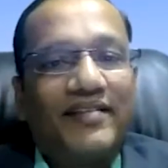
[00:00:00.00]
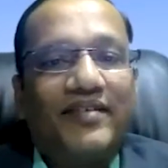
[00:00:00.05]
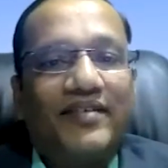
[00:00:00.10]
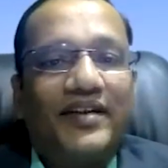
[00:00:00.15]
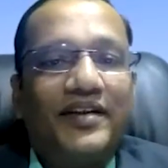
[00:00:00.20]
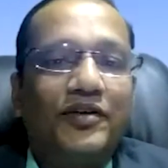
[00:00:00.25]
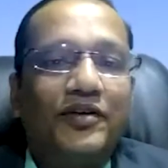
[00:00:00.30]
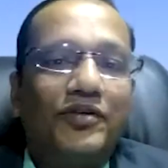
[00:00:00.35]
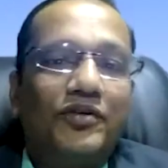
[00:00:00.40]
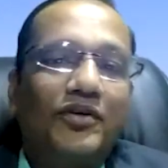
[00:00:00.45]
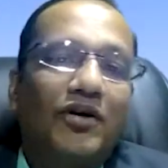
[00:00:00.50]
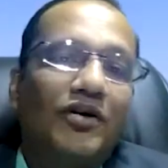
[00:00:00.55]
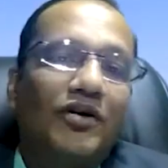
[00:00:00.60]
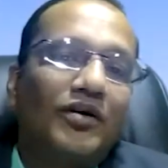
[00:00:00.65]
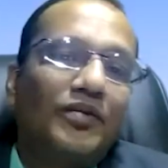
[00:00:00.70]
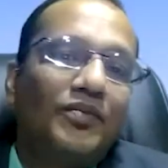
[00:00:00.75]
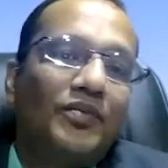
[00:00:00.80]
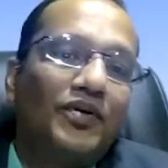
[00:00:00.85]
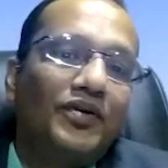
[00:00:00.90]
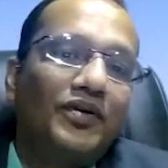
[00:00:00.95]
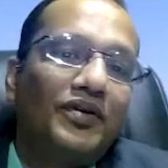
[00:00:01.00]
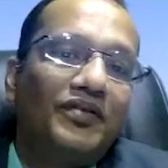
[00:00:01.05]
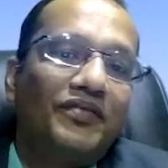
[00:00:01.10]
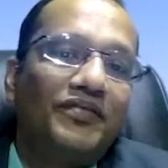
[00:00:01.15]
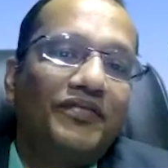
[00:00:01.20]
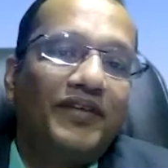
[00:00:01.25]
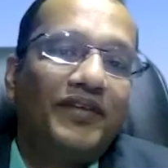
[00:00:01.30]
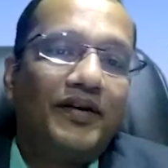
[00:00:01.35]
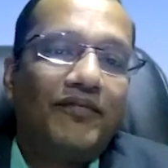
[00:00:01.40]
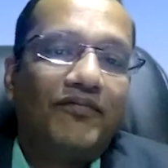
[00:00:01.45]
when you talk about
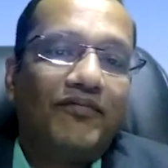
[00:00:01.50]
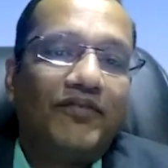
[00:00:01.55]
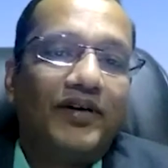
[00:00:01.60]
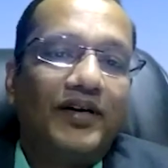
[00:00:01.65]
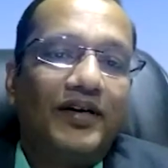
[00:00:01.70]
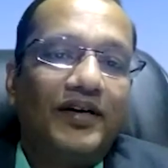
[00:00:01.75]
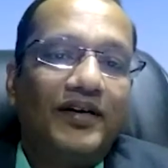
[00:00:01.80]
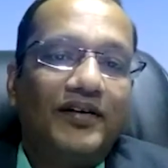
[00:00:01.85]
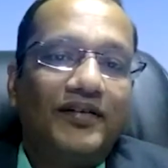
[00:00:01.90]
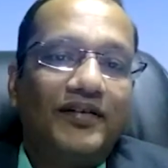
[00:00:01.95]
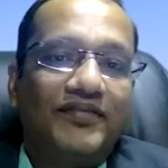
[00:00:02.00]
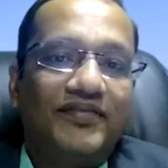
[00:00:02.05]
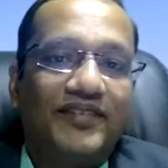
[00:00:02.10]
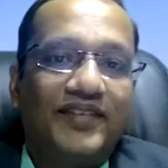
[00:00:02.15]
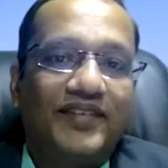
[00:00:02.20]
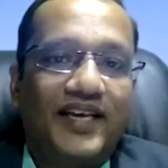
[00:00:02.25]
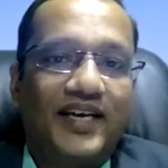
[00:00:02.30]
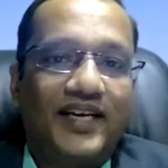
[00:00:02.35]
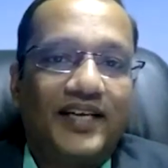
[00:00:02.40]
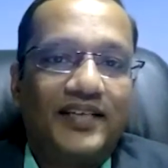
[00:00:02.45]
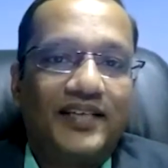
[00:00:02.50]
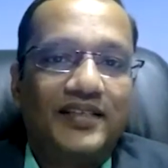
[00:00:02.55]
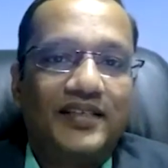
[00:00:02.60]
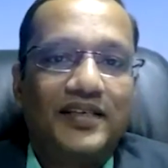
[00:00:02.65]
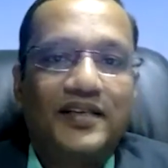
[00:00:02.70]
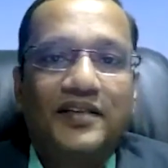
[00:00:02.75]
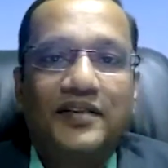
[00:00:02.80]
the world of finance,